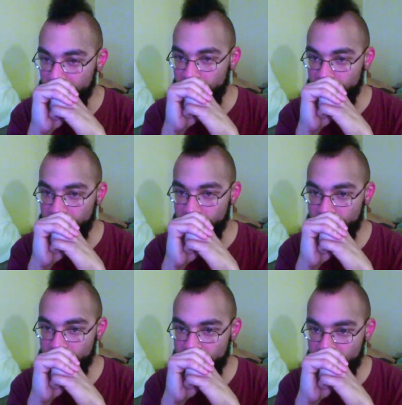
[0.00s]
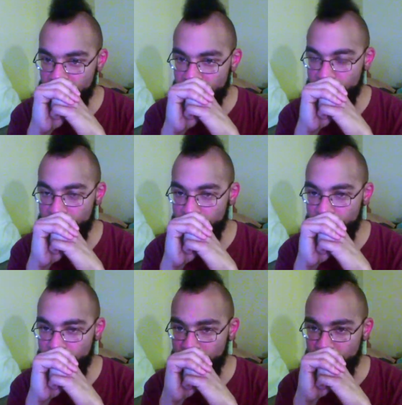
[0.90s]

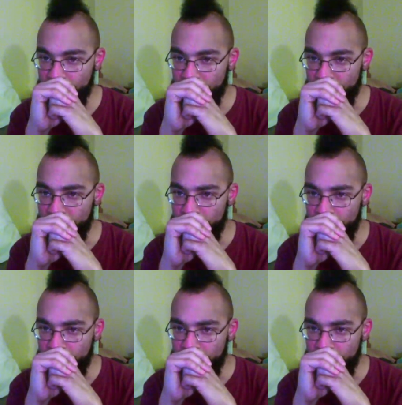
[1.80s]
Nothing is said.